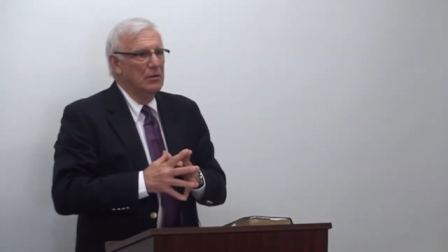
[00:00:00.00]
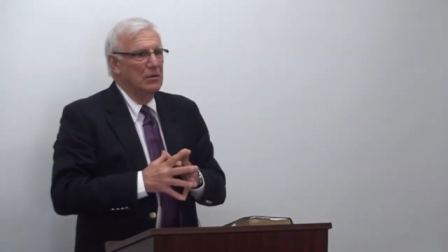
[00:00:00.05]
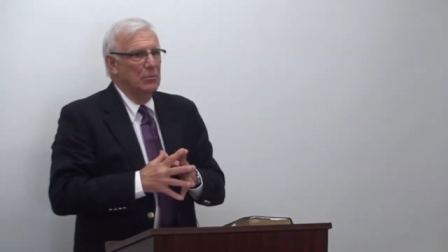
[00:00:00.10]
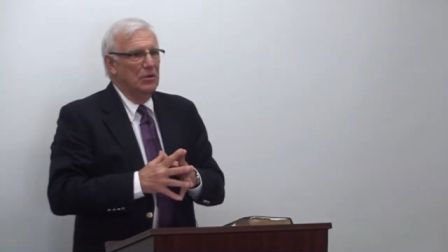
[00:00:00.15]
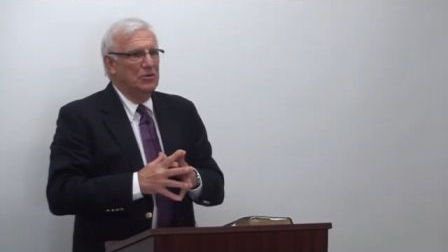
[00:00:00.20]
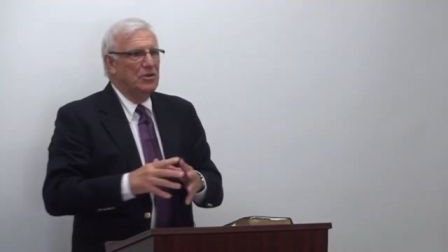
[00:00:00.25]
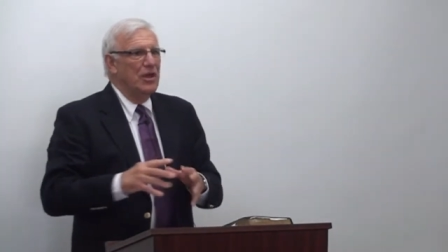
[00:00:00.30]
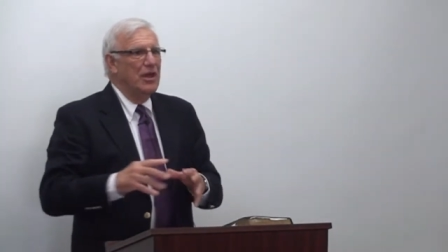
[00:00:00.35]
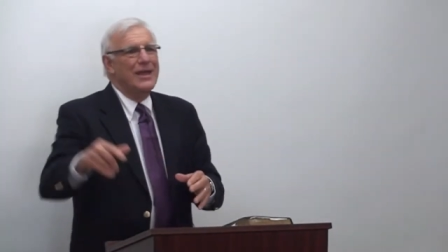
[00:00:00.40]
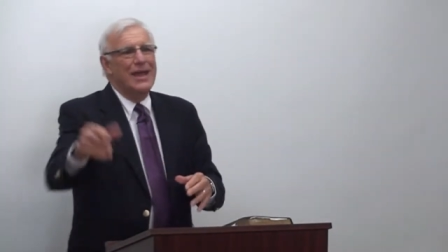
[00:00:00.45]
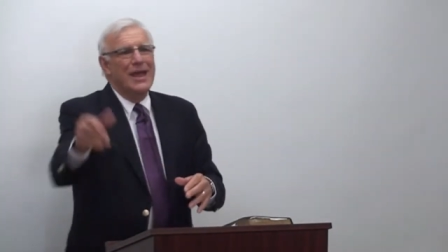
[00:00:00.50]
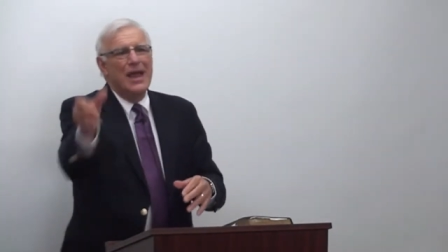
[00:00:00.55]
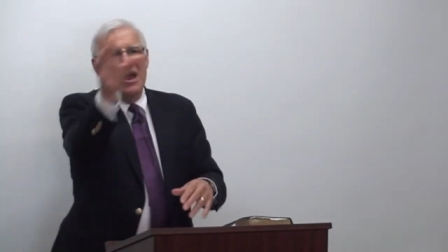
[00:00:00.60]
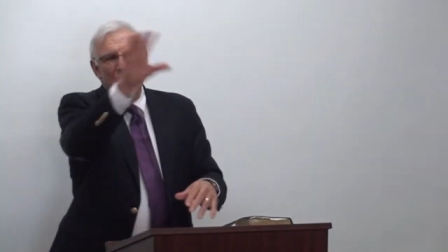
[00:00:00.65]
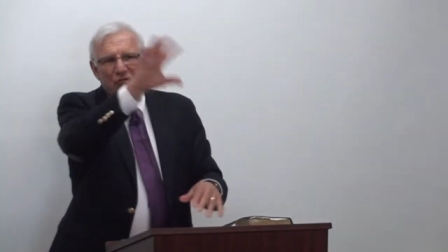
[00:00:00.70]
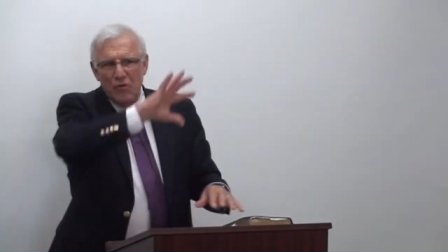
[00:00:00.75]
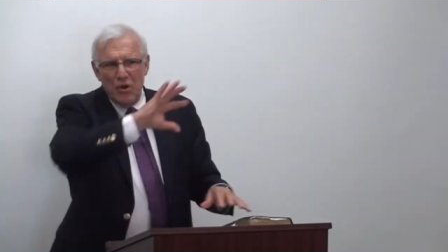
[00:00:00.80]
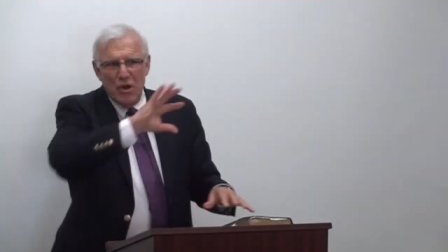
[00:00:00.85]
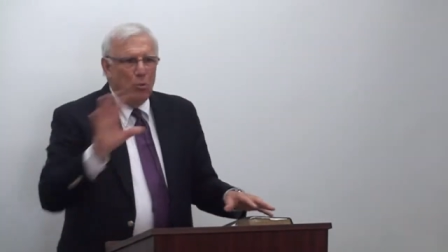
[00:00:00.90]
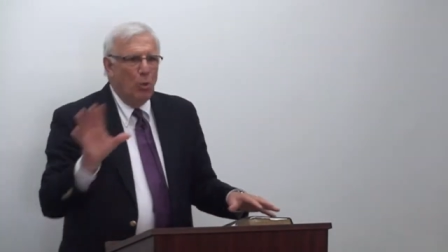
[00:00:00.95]
But take
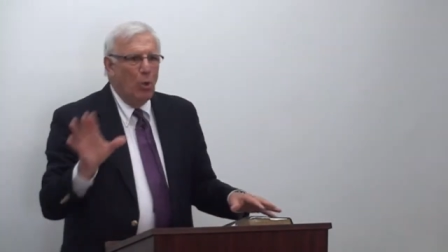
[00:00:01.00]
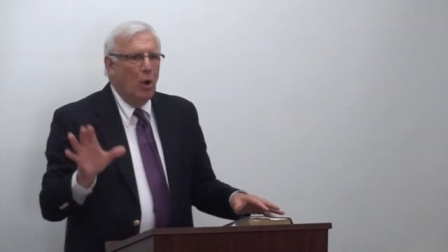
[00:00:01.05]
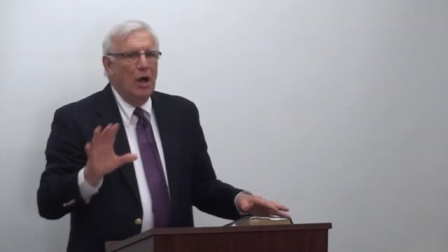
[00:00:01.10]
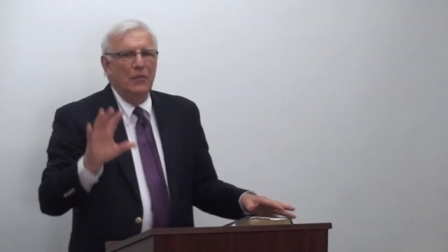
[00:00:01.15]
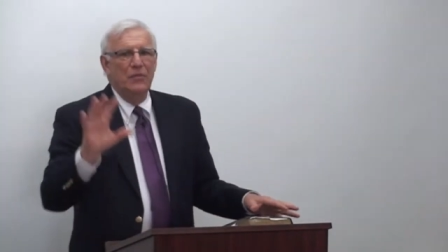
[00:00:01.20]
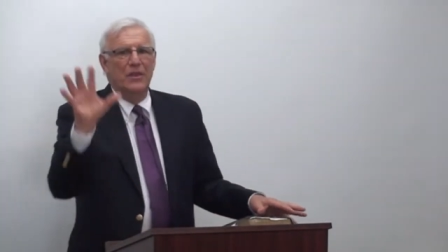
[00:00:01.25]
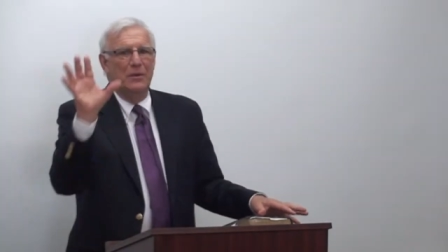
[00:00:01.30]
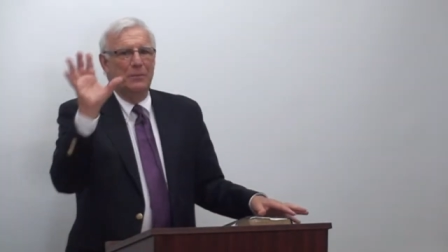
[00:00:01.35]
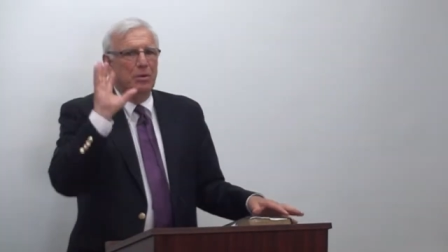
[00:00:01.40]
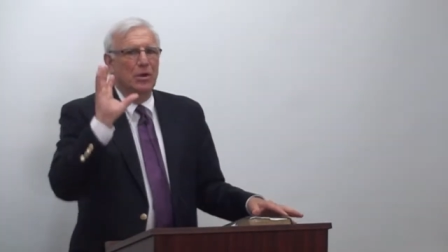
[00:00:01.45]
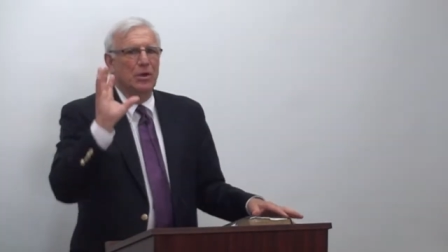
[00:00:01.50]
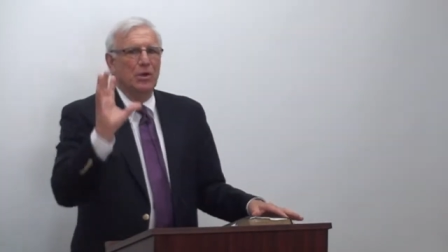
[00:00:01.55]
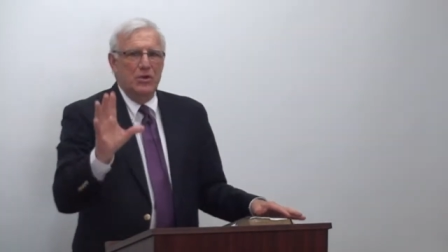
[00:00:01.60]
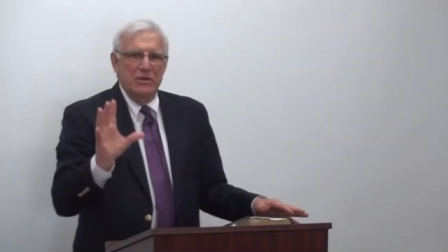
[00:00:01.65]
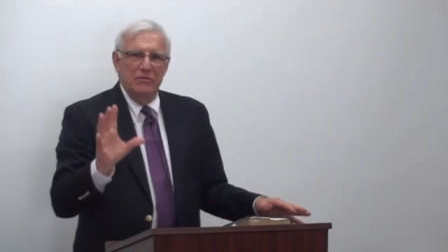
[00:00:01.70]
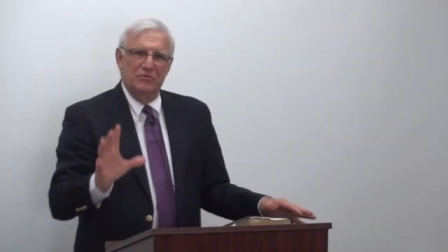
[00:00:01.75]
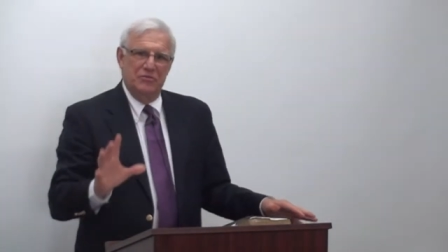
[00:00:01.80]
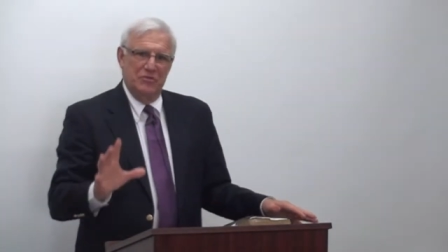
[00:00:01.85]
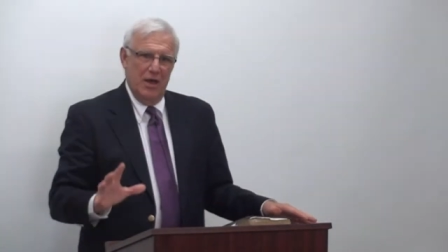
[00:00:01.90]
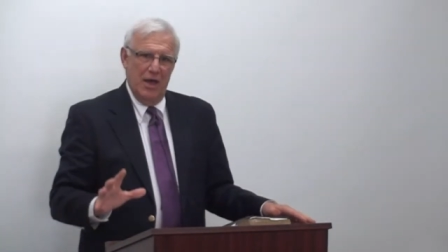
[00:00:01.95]
everyone that
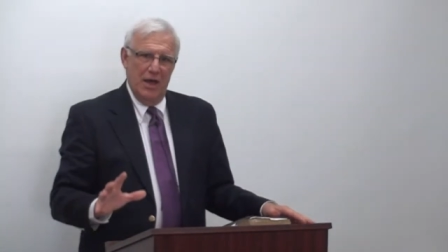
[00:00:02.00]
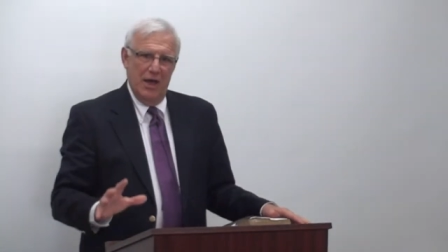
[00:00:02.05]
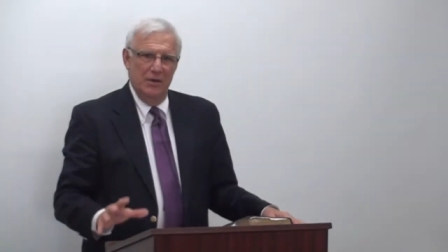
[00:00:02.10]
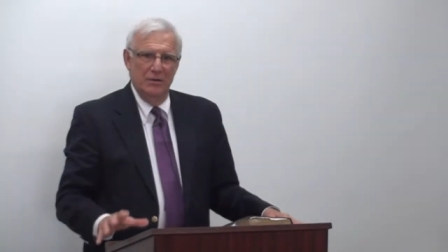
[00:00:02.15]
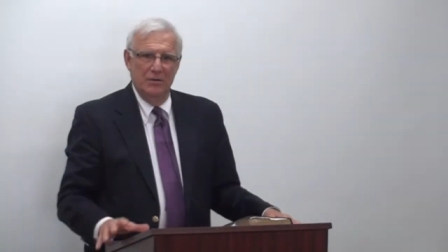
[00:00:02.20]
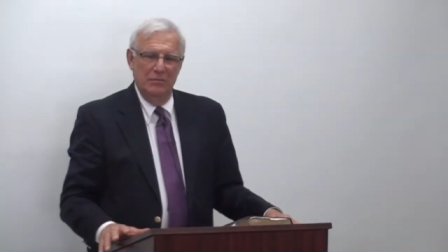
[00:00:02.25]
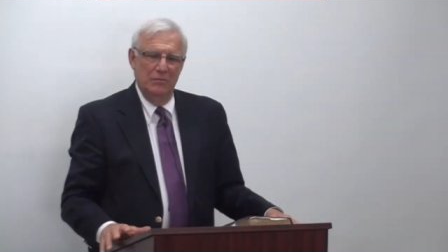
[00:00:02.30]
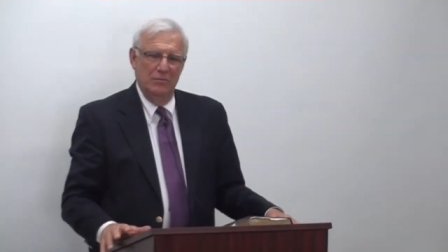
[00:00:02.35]
believes that.